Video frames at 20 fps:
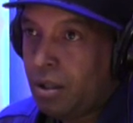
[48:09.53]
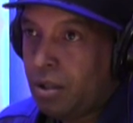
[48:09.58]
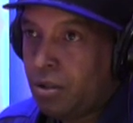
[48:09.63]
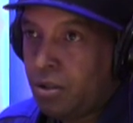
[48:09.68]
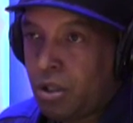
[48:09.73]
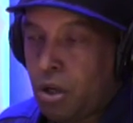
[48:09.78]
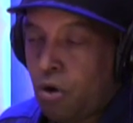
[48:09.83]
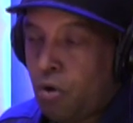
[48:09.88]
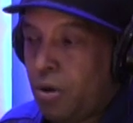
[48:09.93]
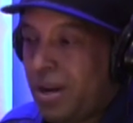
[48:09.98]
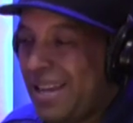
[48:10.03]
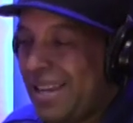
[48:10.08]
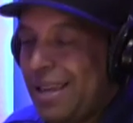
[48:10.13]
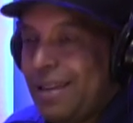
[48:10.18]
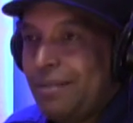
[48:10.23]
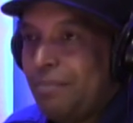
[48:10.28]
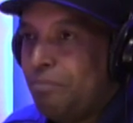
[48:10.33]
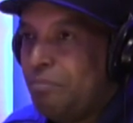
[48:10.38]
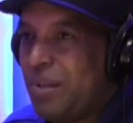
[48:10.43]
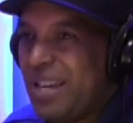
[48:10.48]
So they
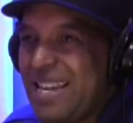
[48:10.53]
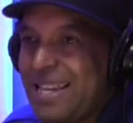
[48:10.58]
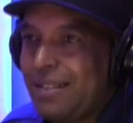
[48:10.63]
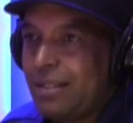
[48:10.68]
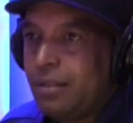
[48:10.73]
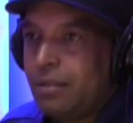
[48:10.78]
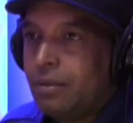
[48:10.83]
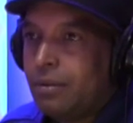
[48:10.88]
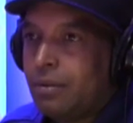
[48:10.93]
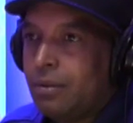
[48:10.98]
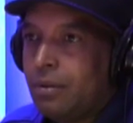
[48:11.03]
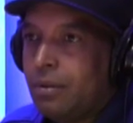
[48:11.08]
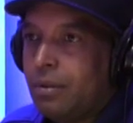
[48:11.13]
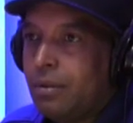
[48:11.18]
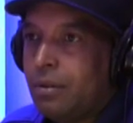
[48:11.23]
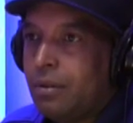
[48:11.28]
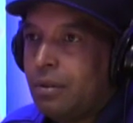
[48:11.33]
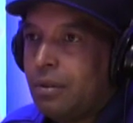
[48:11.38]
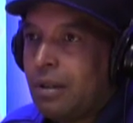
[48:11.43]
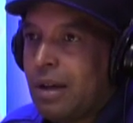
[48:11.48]
getting beat
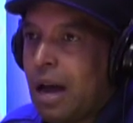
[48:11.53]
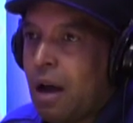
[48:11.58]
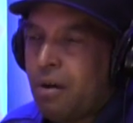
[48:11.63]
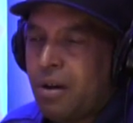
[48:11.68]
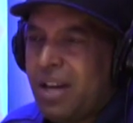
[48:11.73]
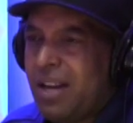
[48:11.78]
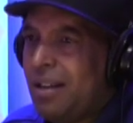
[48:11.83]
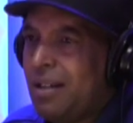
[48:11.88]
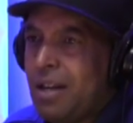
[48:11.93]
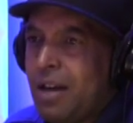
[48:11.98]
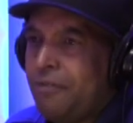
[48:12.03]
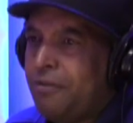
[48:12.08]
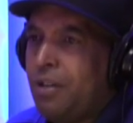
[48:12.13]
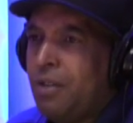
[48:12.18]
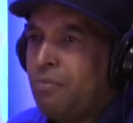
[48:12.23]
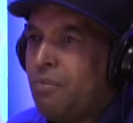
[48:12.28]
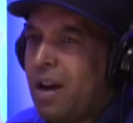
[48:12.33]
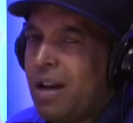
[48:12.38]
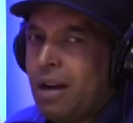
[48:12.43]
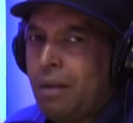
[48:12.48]
out here left
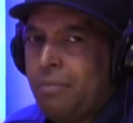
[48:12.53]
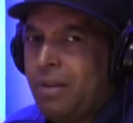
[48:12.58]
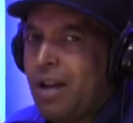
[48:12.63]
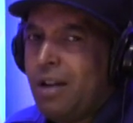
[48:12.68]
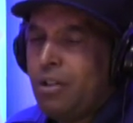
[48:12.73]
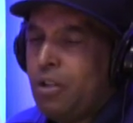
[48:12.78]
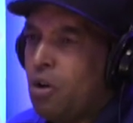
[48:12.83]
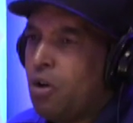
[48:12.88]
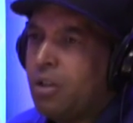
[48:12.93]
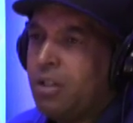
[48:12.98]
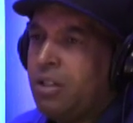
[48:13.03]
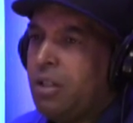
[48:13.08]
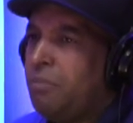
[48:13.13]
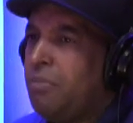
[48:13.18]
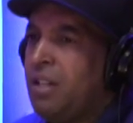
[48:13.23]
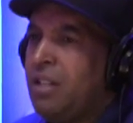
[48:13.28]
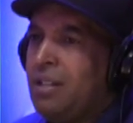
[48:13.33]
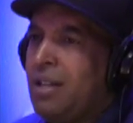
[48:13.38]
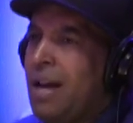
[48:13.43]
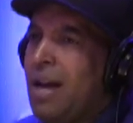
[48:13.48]
and right. I mean, I talk to some
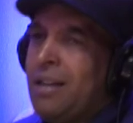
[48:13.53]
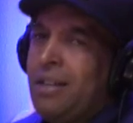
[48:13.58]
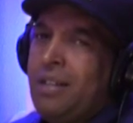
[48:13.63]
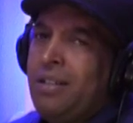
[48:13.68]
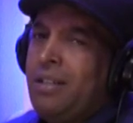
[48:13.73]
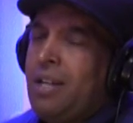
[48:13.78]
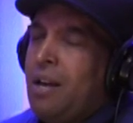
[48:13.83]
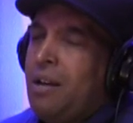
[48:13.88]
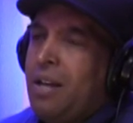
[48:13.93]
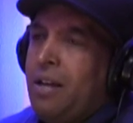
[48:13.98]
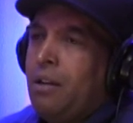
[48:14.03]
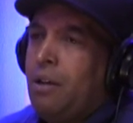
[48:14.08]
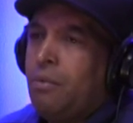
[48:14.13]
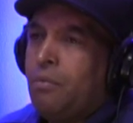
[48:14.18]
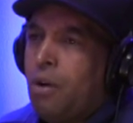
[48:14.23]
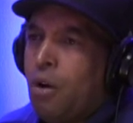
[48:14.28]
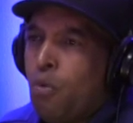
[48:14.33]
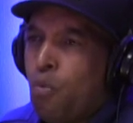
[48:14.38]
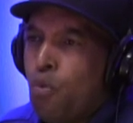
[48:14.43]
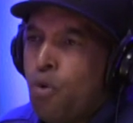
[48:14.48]
of these guys. They sound like a,
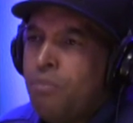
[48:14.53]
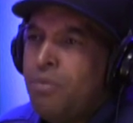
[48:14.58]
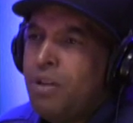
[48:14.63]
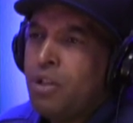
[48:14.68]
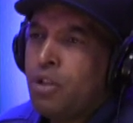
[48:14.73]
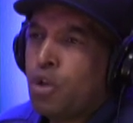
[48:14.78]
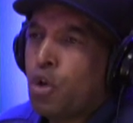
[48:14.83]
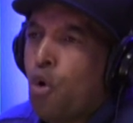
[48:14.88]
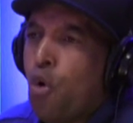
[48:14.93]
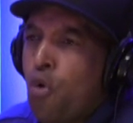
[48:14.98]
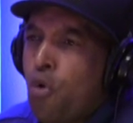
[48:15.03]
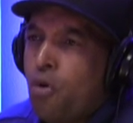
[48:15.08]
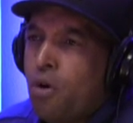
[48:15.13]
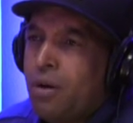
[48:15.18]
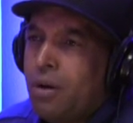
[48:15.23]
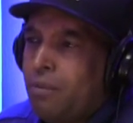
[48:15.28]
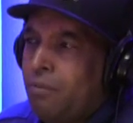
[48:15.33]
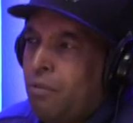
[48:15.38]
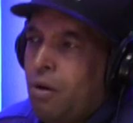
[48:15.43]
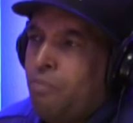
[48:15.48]
a woman
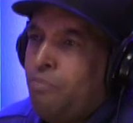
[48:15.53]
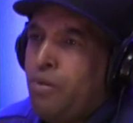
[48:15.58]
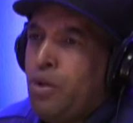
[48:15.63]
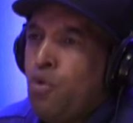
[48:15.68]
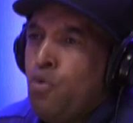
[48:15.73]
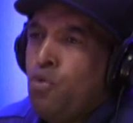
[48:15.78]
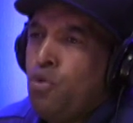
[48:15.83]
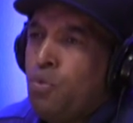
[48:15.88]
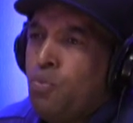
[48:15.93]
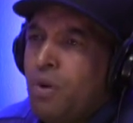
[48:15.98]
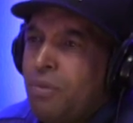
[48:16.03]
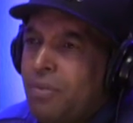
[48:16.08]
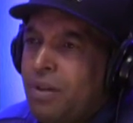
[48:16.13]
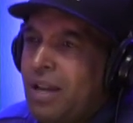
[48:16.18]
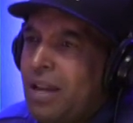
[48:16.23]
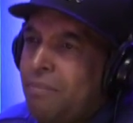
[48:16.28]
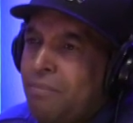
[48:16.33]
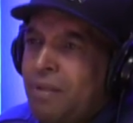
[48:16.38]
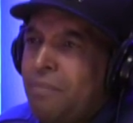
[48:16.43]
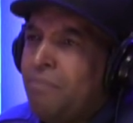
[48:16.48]
scorned, abused women.
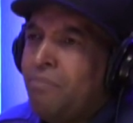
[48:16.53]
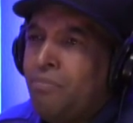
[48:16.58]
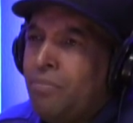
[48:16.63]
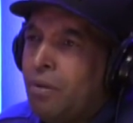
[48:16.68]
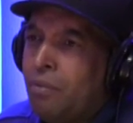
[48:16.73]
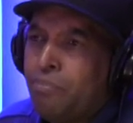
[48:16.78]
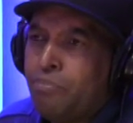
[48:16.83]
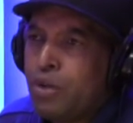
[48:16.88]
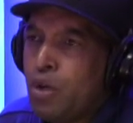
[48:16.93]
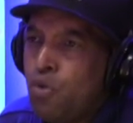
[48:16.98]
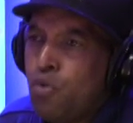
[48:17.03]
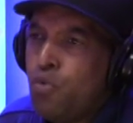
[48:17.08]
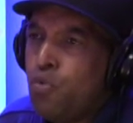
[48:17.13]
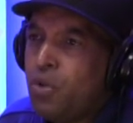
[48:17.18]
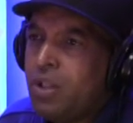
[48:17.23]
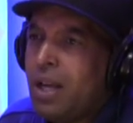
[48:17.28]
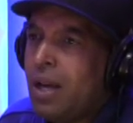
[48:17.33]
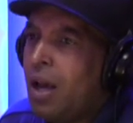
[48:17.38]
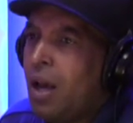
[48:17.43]
They've been abused